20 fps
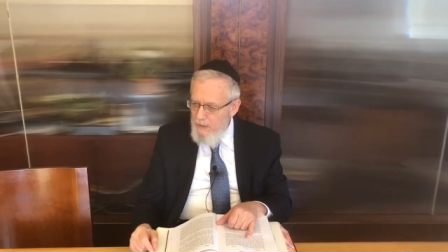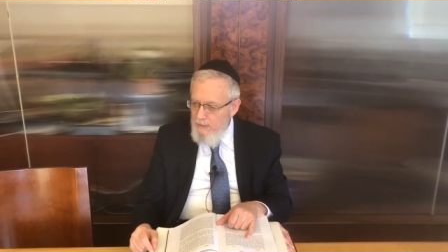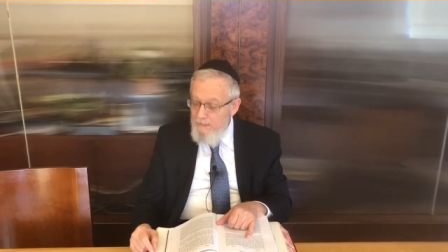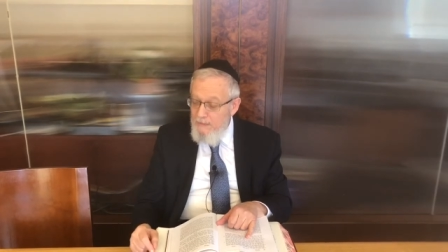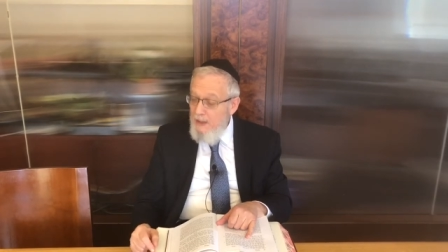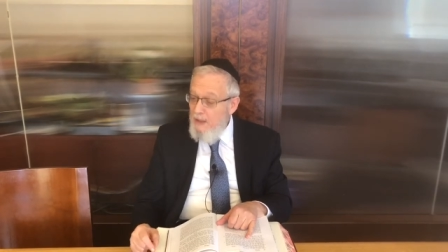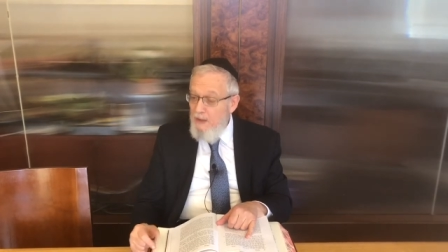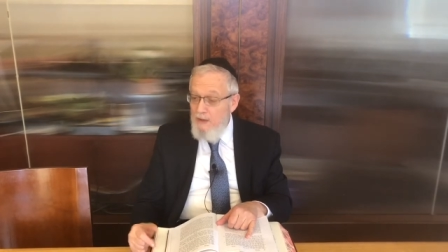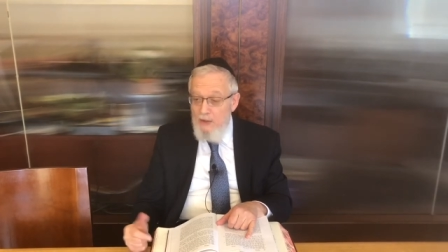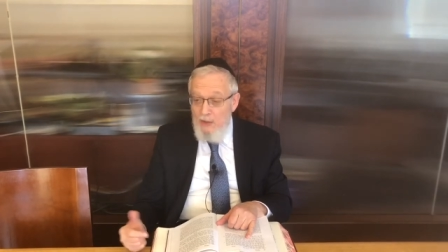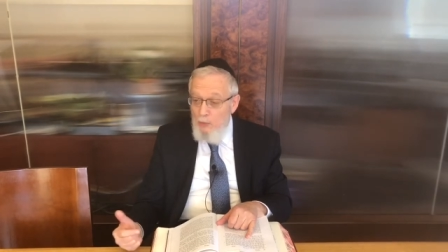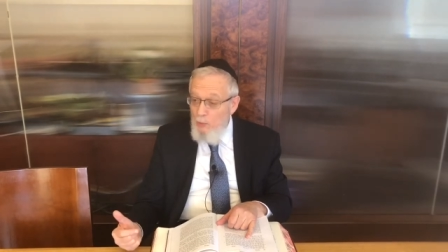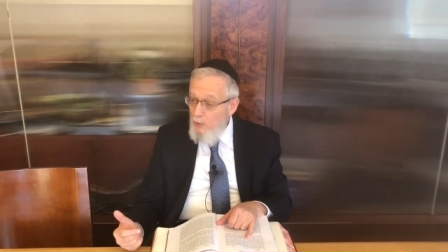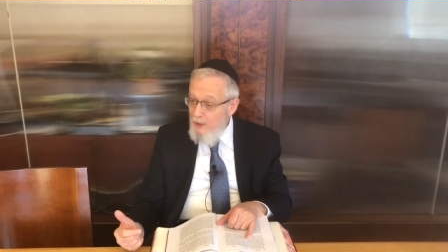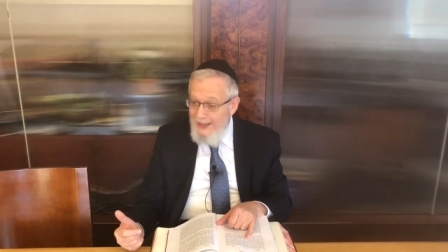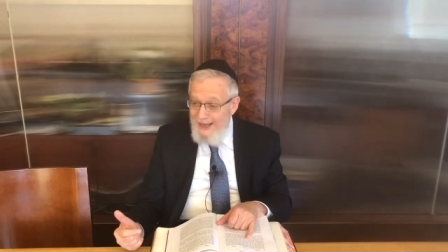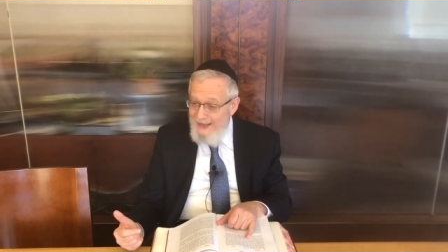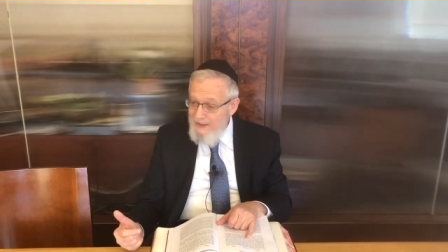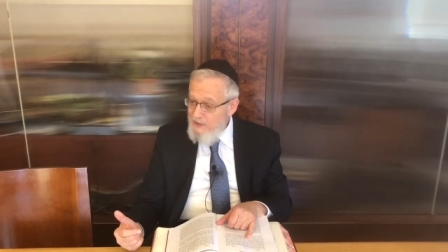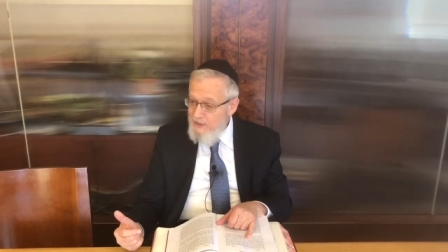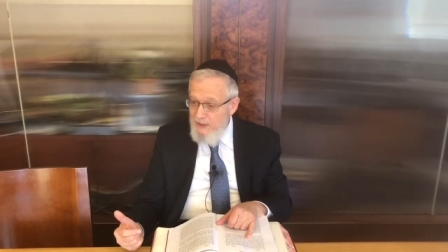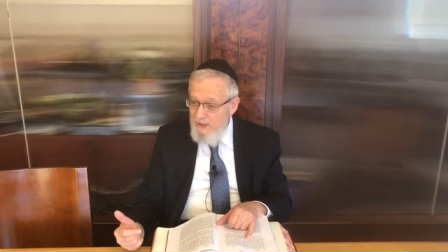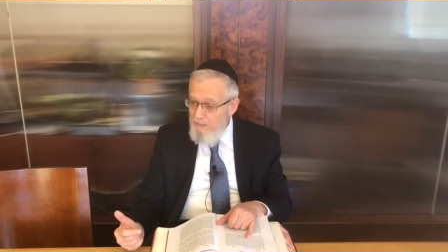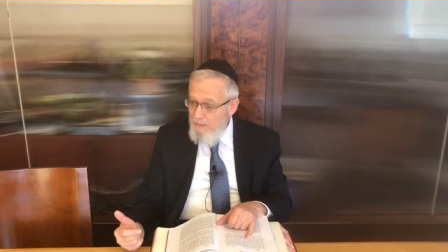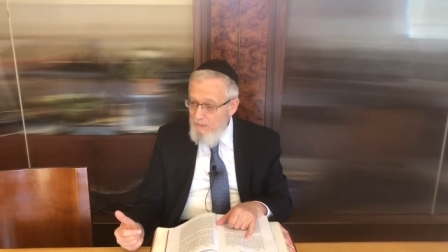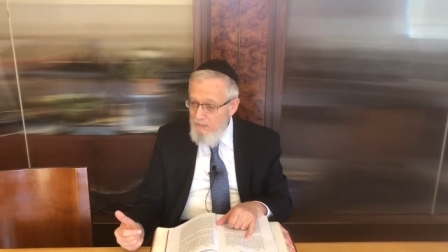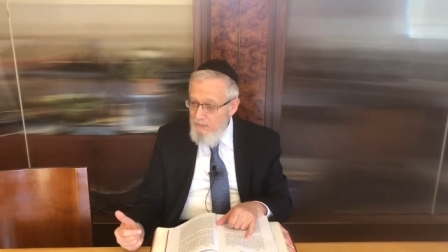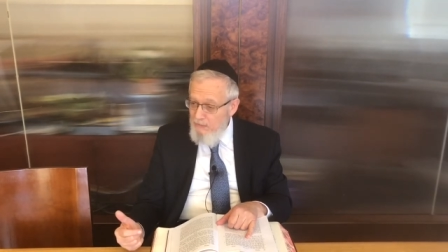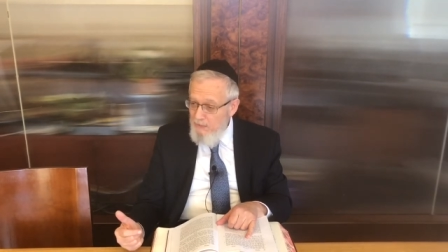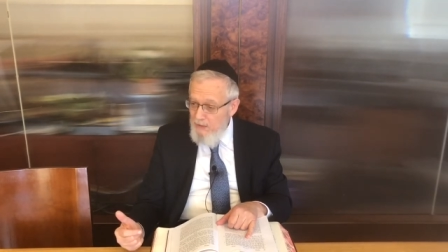Meaning the Ur
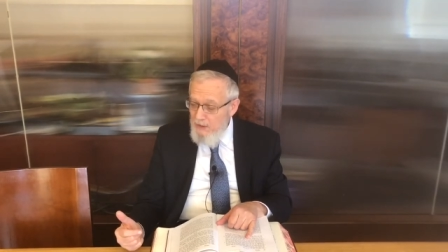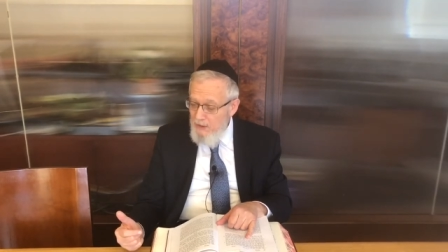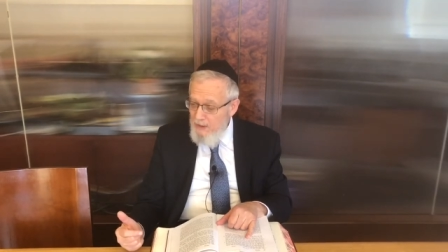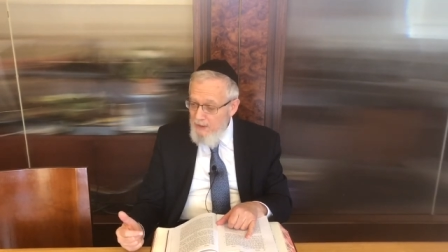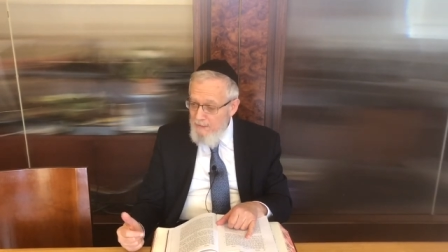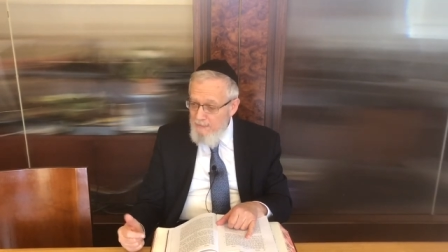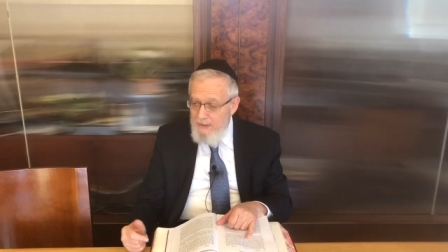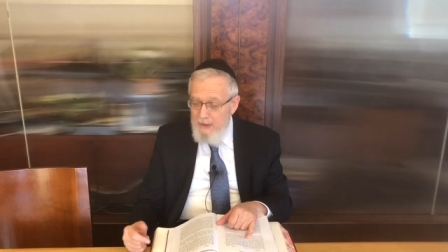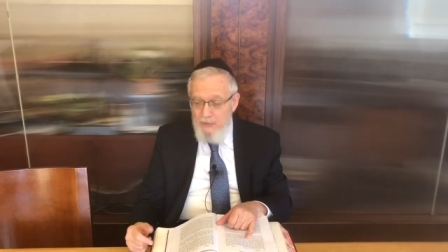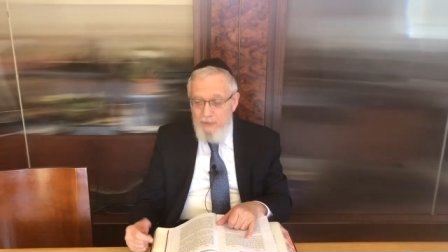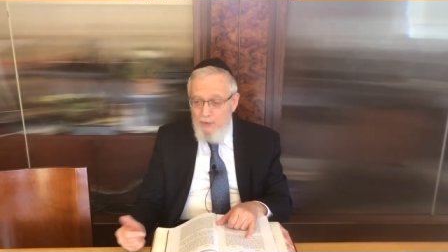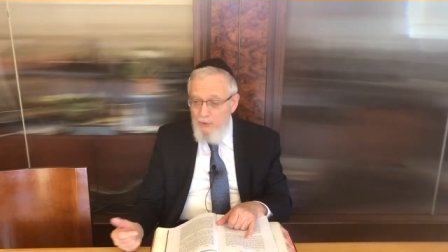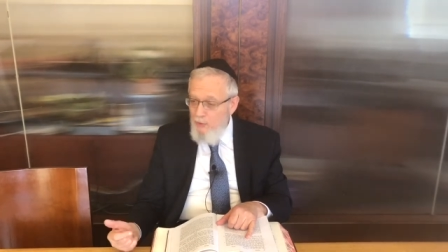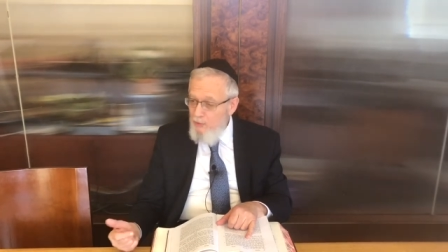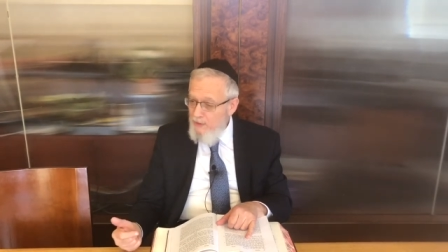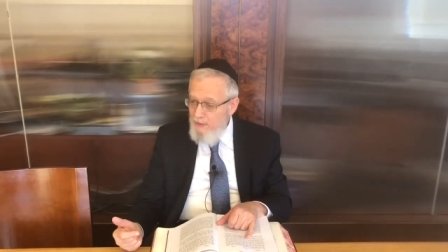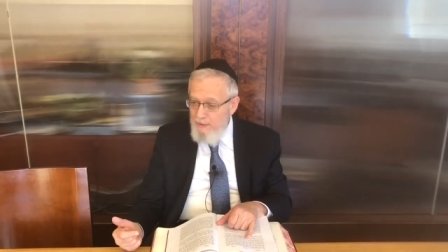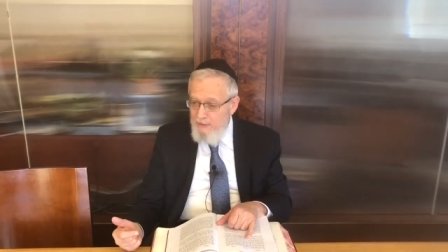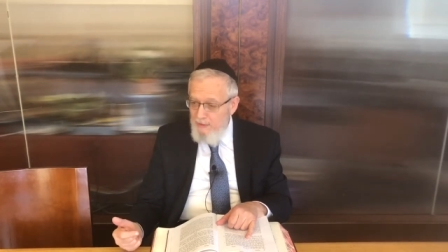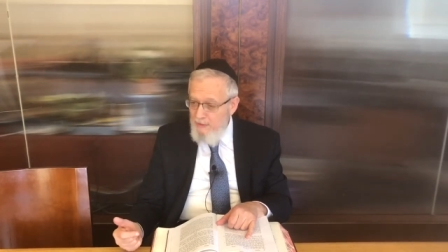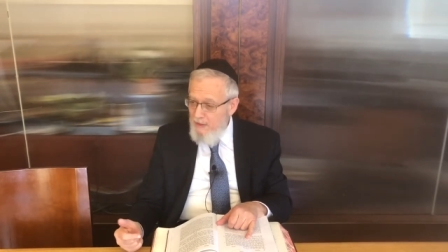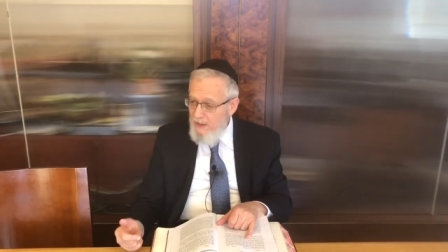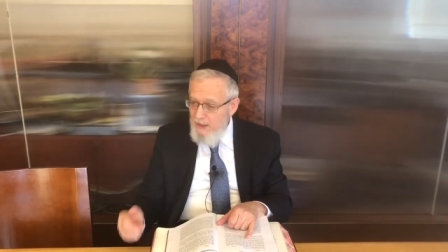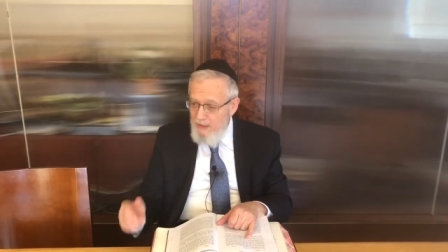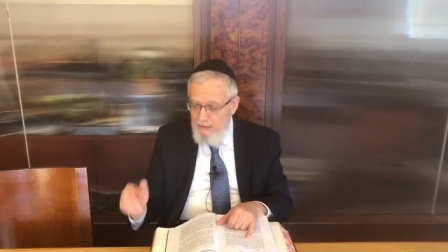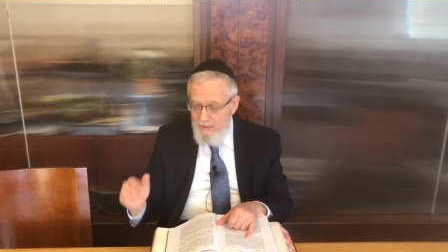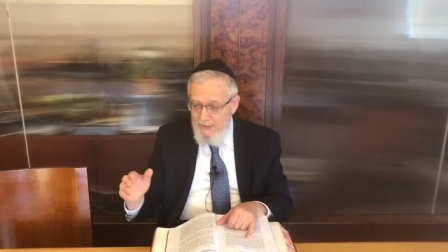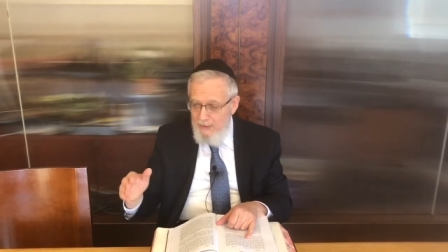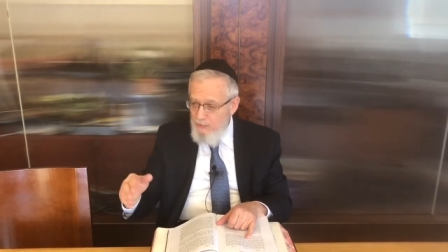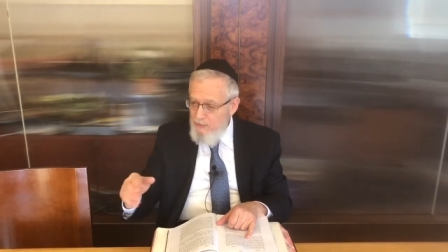Kazdim, being thrown into the
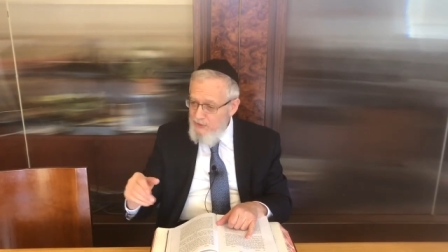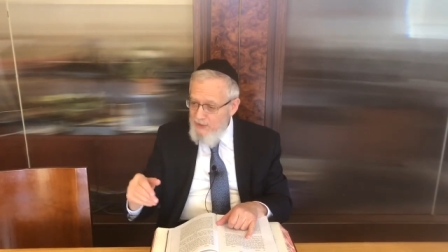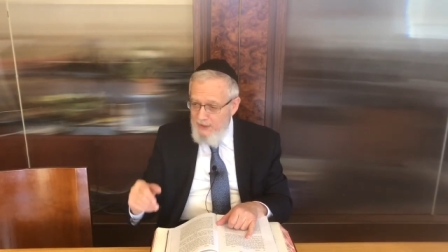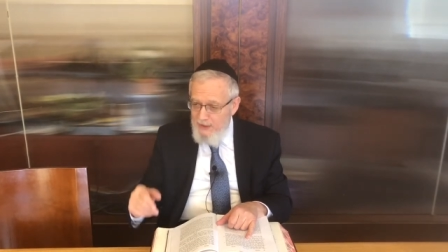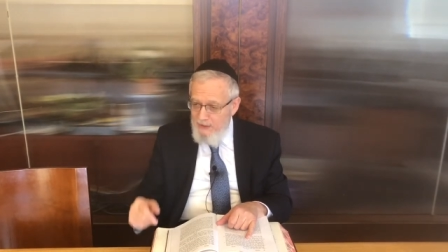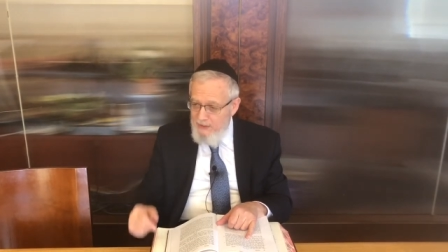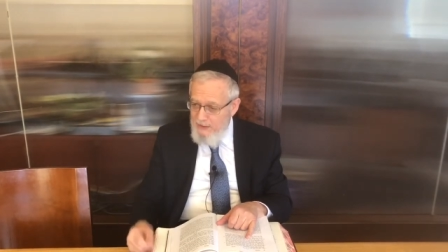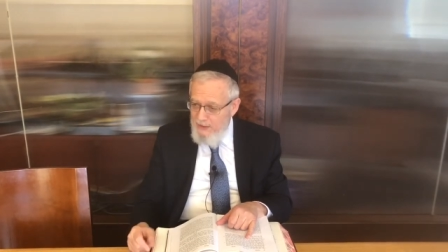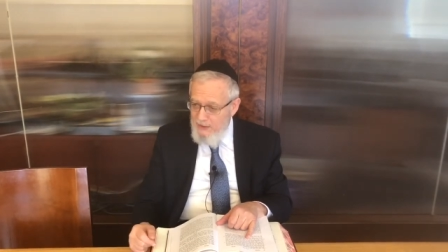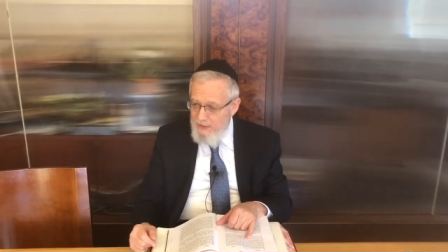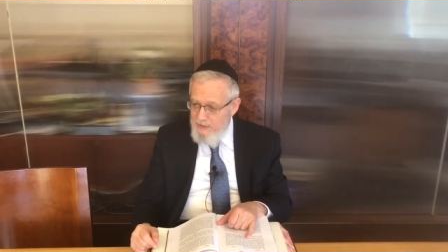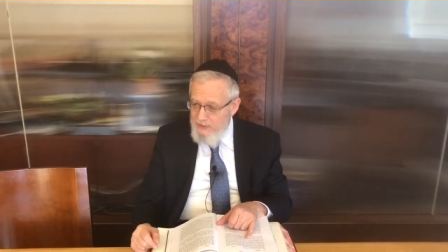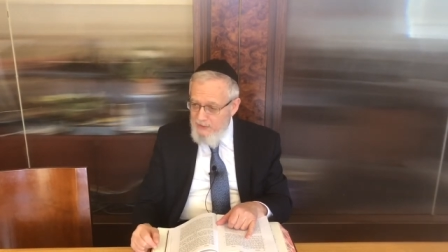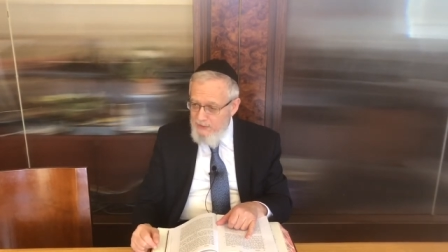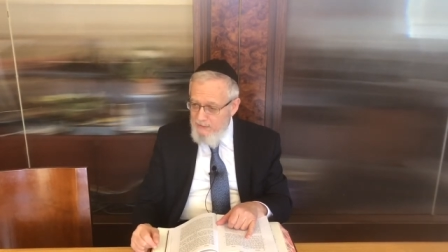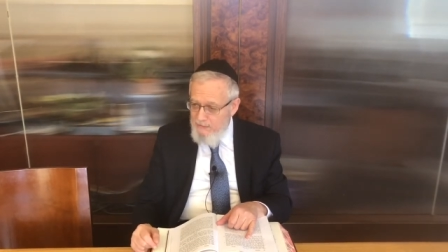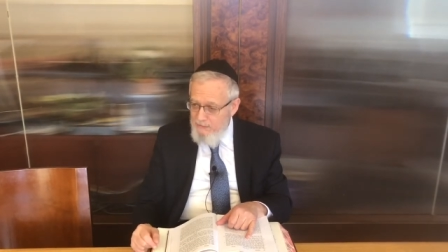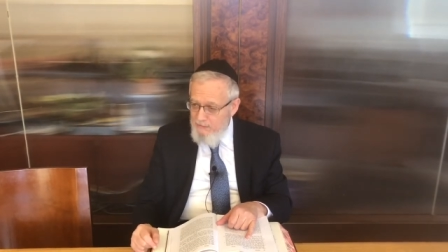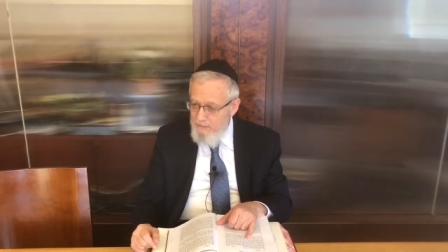kiln, that was not a test.